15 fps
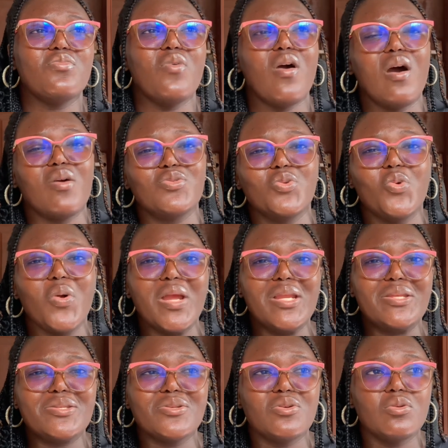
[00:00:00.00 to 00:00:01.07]
more outgoing
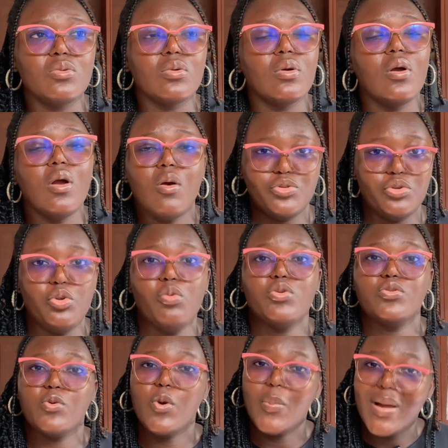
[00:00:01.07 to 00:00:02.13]
in school. So you don't
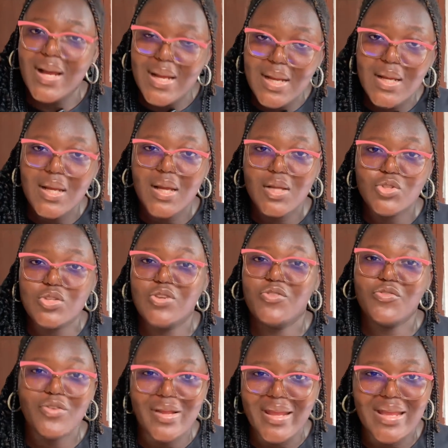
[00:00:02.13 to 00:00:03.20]
want to go back to the
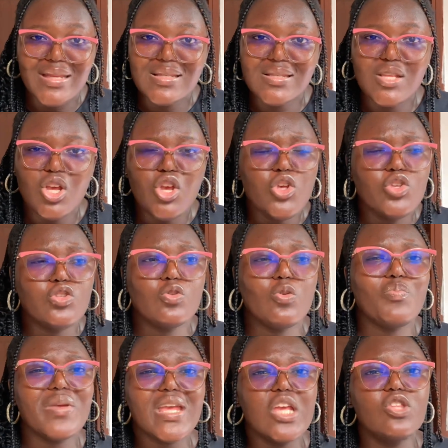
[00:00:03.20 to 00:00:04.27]
4 years. So
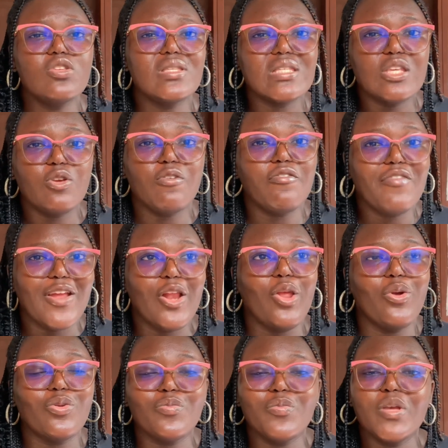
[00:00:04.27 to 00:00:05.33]
begin to see your
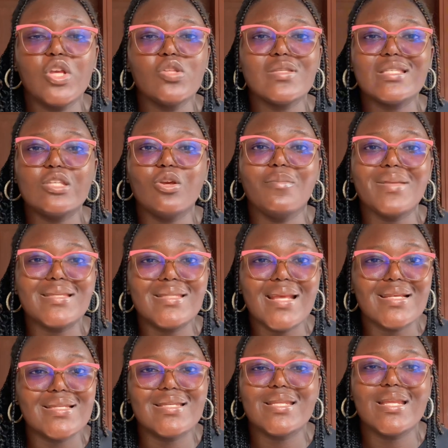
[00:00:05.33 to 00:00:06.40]
failures, begin to see your
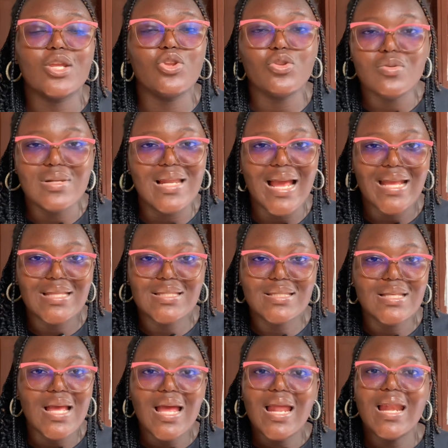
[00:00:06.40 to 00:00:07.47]
mistakes in a new light.
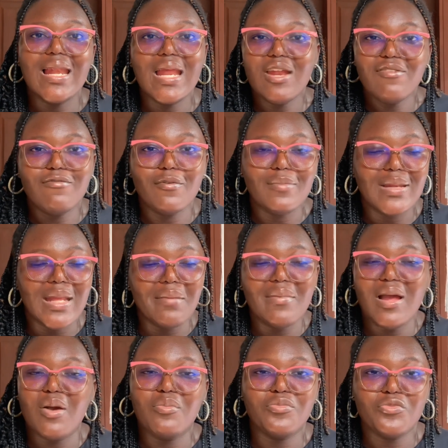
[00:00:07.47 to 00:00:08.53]
Learn from them
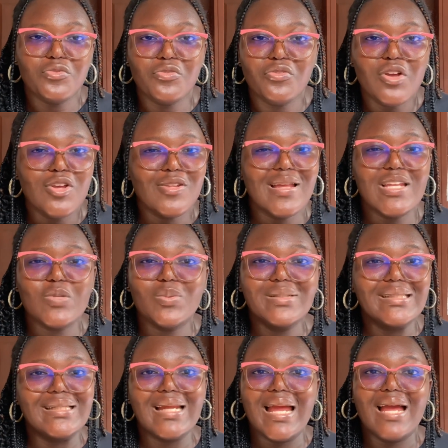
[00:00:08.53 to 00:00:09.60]
and move. That is
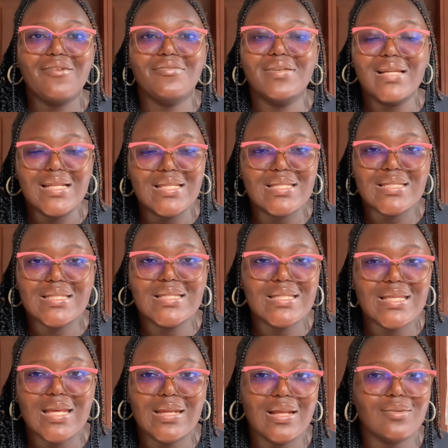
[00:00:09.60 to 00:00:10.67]
one thing I have learned in
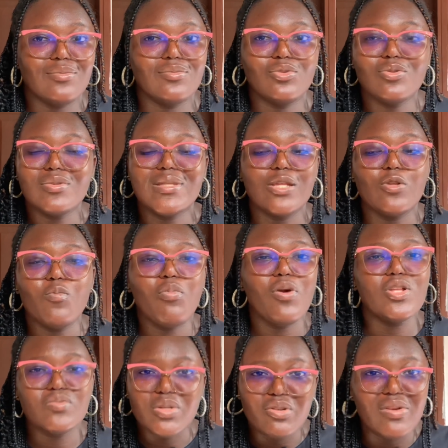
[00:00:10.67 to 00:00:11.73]
this year, that there's no
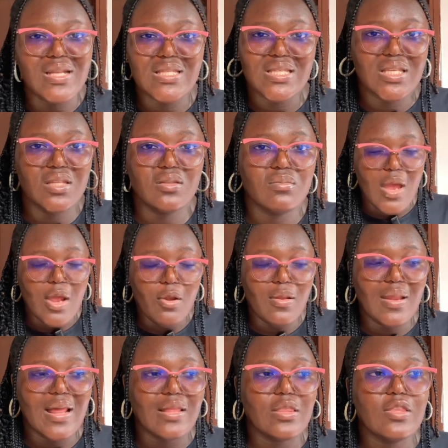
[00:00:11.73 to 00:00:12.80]
point regretting. I know
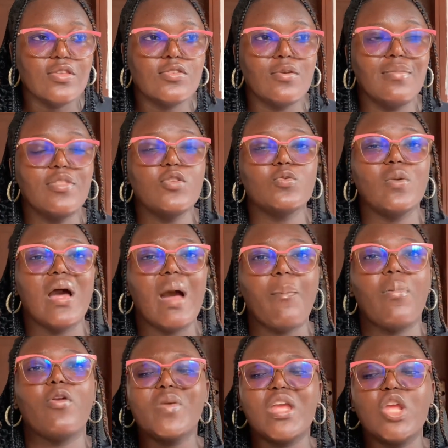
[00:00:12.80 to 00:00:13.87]
that some things will
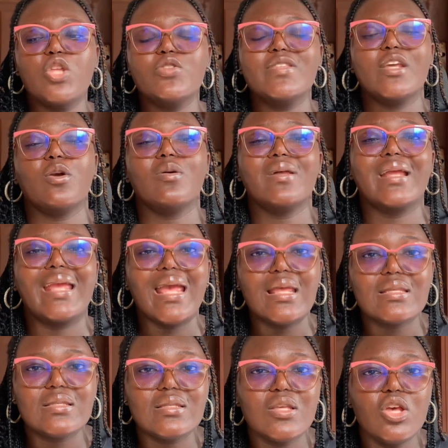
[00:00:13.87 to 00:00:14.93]
happen. Begin to second
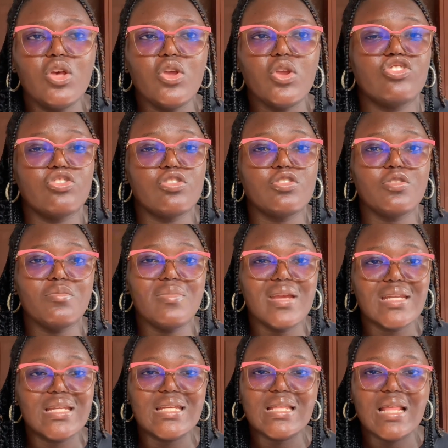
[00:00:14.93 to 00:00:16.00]
guess decisions you
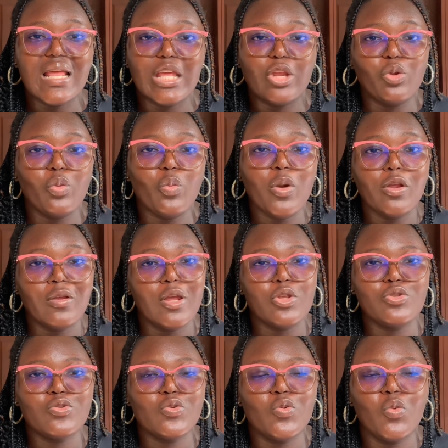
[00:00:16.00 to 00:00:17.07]
made, when you're
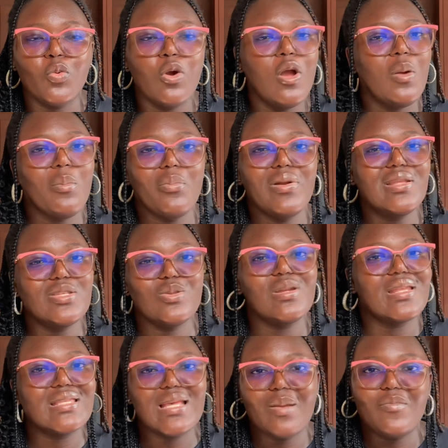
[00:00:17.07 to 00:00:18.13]
in school. But this is not
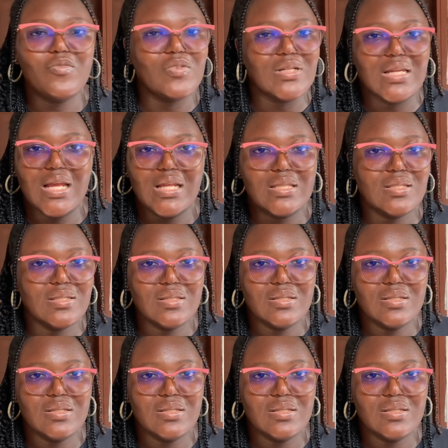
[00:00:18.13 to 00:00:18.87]
the time for that.